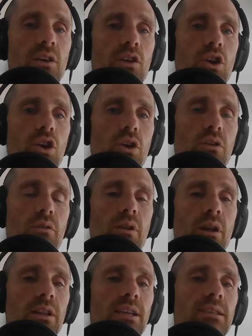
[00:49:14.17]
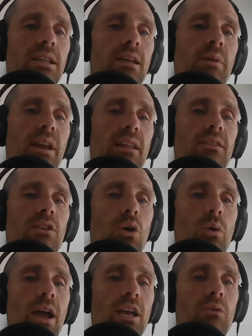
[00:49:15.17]
n- at least eliminate the
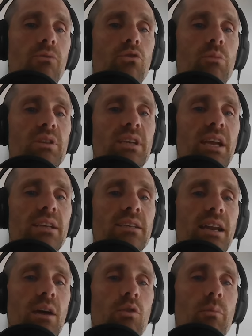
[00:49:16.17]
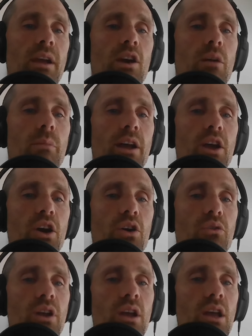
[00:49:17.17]
low hanging fruit mistakes that I would make on my
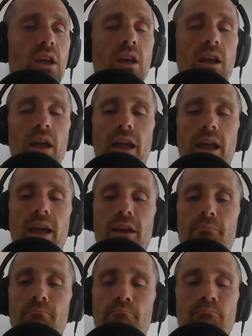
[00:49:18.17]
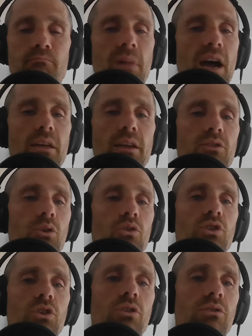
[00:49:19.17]
own. And I think
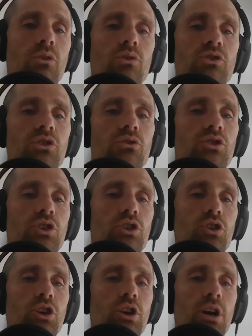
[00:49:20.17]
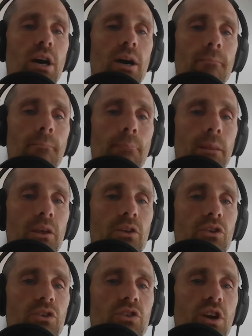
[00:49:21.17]
those are, those are usually good, uh,
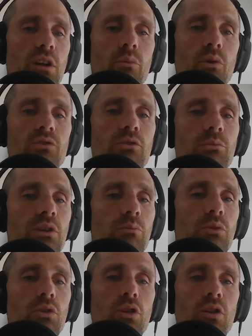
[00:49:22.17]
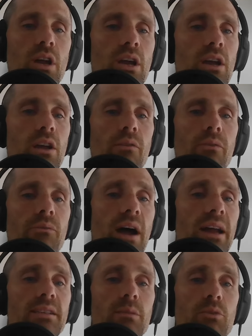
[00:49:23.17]
good starting points for people.
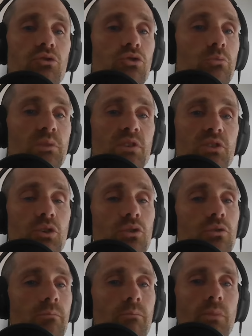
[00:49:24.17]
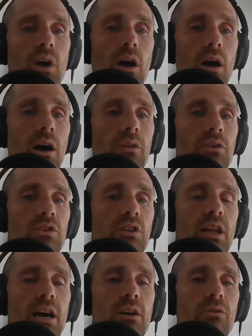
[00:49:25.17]
Find some groups too. Uh, there's
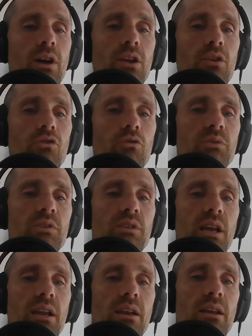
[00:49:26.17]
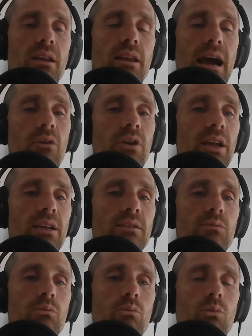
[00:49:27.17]
a lot of running groups, and
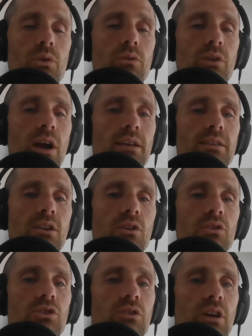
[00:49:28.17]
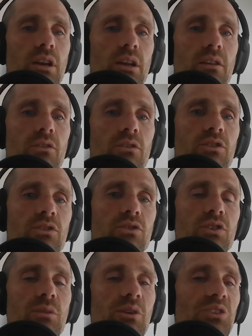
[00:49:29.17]
nowadays with the rise in ultra running, there's
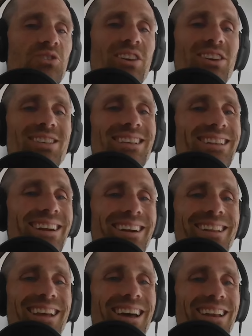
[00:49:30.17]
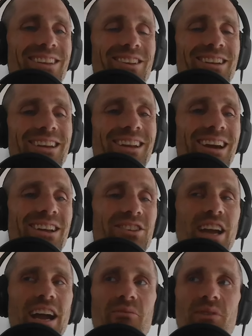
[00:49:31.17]
usually some ultra runners in there that you can kind of
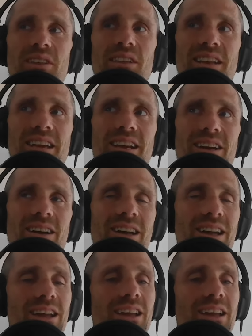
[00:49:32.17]
chat with and get a